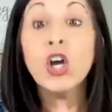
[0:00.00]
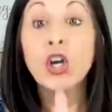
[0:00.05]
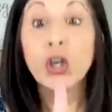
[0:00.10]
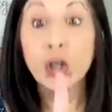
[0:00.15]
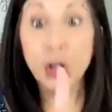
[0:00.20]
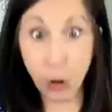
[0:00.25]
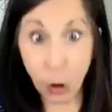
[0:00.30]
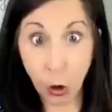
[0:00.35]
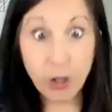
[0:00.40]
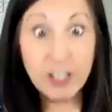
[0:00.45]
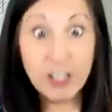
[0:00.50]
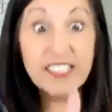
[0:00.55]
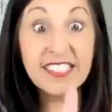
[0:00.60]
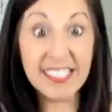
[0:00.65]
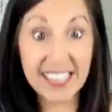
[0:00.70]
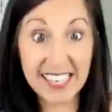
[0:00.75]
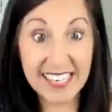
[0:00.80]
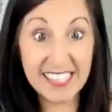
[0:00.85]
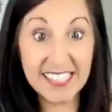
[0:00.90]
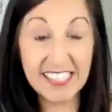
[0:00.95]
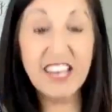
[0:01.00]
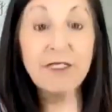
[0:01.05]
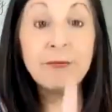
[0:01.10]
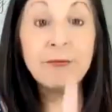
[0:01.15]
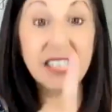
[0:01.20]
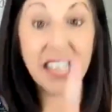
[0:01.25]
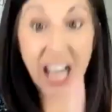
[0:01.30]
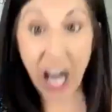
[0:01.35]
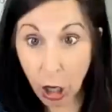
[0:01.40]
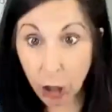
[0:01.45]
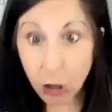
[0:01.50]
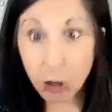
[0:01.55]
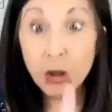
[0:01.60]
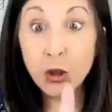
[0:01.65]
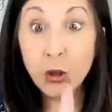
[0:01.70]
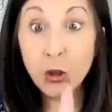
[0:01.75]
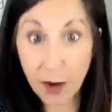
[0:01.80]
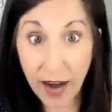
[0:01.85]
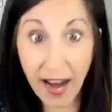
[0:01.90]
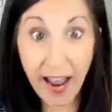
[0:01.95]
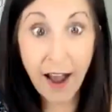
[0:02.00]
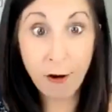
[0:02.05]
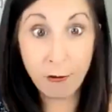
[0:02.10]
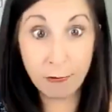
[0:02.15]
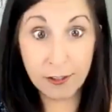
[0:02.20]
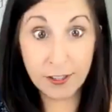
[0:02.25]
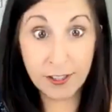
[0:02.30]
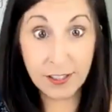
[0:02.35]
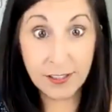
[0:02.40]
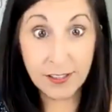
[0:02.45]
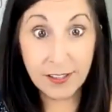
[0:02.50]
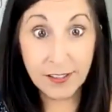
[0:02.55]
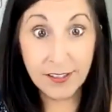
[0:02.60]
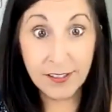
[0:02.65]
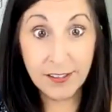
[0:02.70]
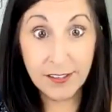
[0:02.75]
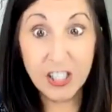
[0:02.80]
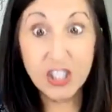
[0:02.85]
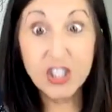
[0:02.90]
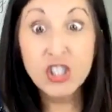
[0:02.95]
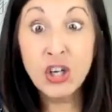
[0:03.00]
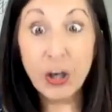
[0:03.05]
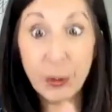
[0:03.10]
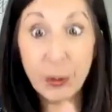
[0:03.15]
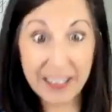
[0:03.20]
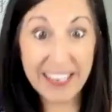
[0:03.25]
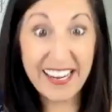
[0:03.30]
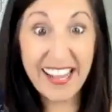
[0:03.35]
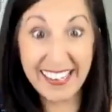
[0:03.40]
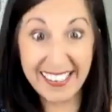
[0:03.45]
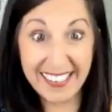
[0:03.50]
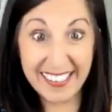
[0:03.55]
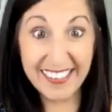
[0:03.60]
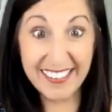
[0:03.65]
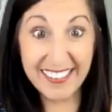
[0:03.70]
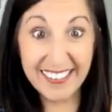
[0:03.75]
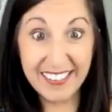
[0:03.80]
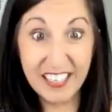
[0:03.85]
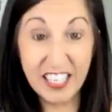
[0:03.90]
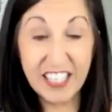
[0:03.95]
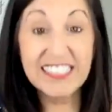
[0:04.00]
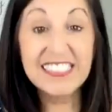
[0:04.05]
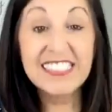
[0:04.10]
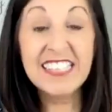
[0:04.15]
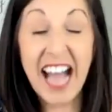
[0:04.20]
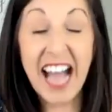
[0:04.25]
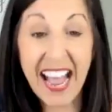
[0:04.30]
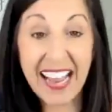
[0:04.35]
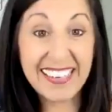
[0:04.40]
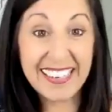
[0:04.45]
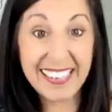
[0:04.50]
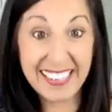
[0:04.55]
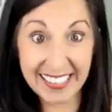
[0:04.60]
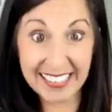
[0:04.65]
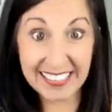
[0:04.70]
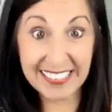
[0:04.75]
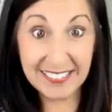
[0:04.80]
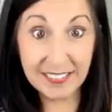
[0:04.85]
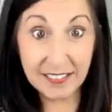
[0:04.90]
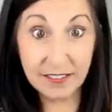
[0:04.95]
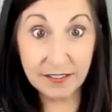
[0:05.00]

Your seeds have been underground, germinating, dying